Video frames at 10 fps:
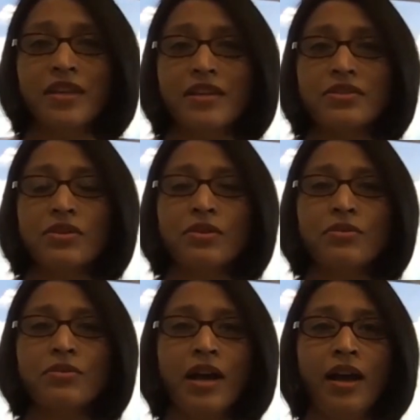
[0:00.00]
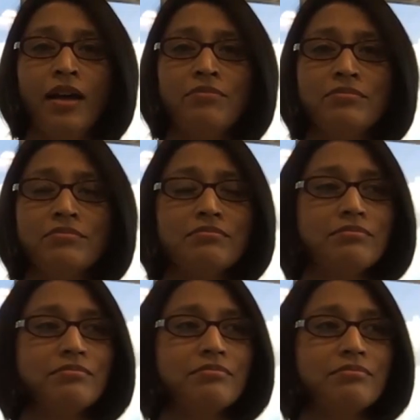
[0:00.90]
So, um,
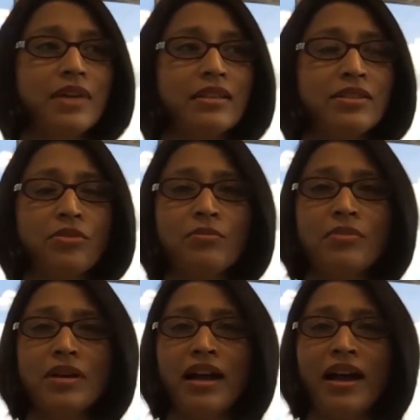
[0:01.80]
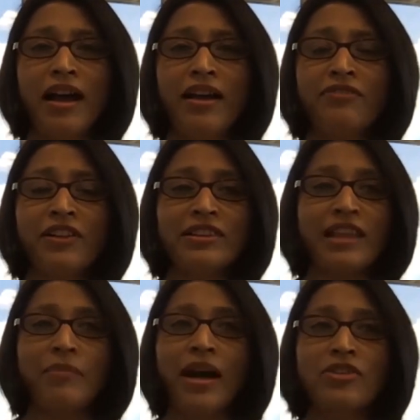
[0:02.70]
you know, I, I, felt
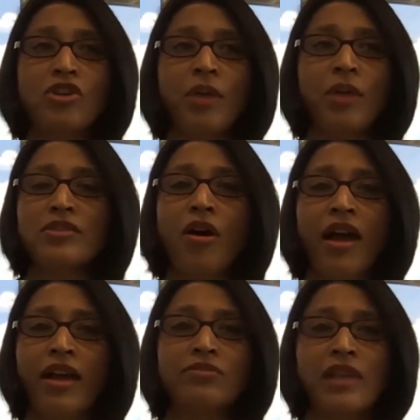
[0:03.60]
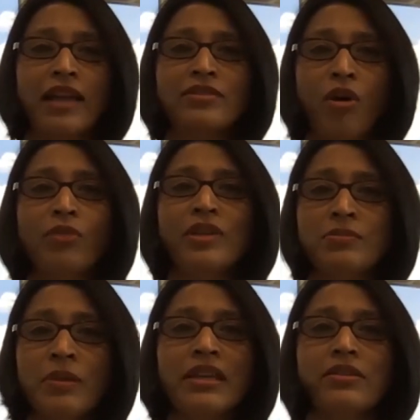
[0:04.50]
like my job has, has, has always
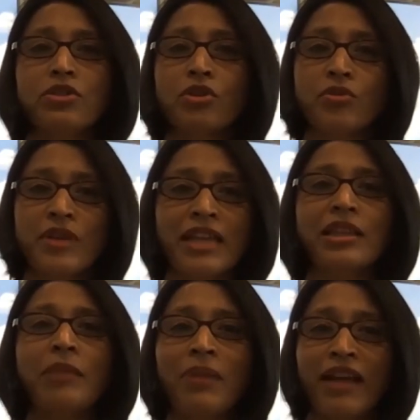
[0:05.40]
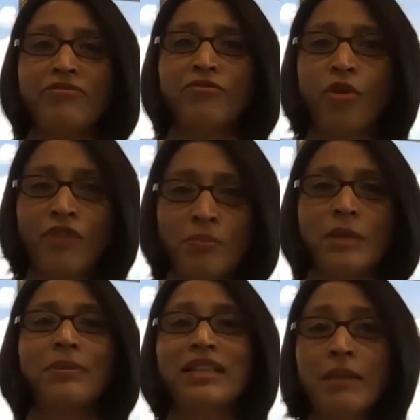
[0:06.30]
been to create that platform where
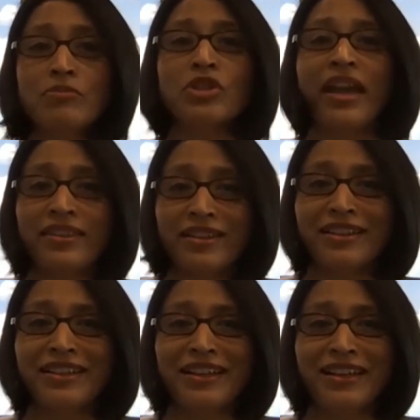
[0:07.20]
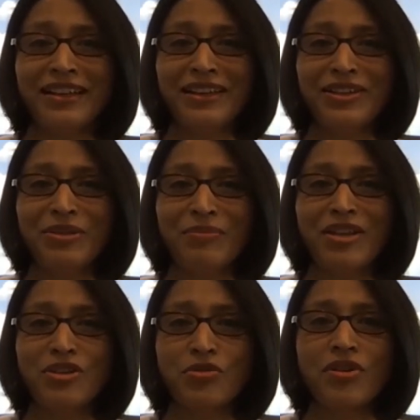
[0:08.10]
people come together, you know, make
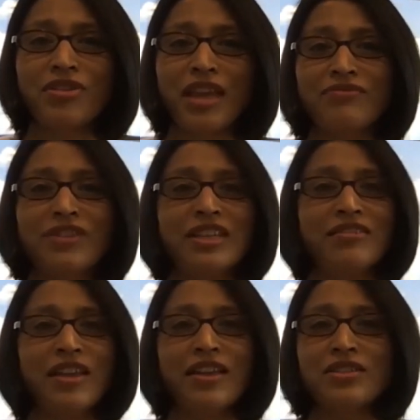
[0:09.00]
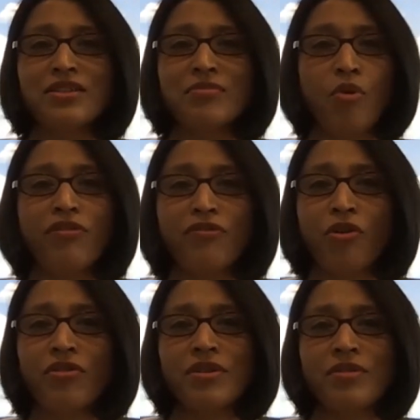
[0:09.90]
sure that we create more
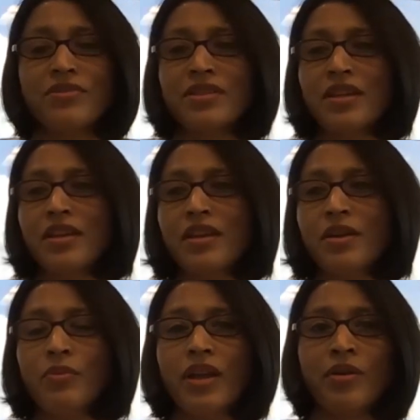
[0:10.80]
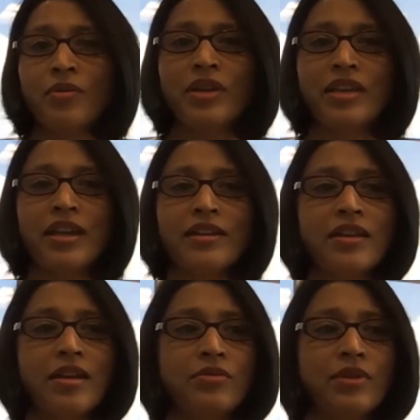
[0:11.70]
forums where we can
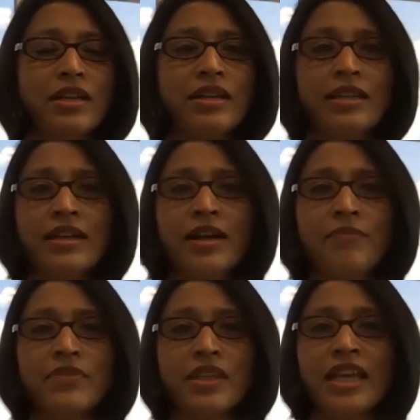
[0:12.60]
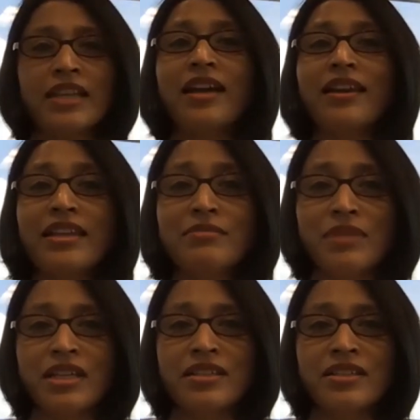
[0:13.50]
really um, get
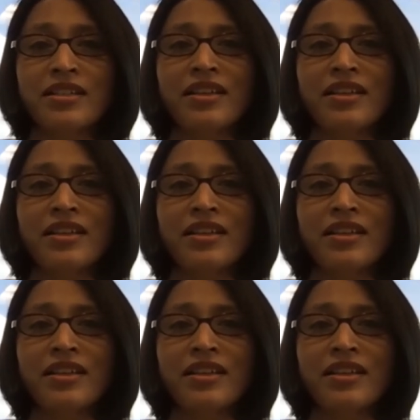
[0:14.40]
alignment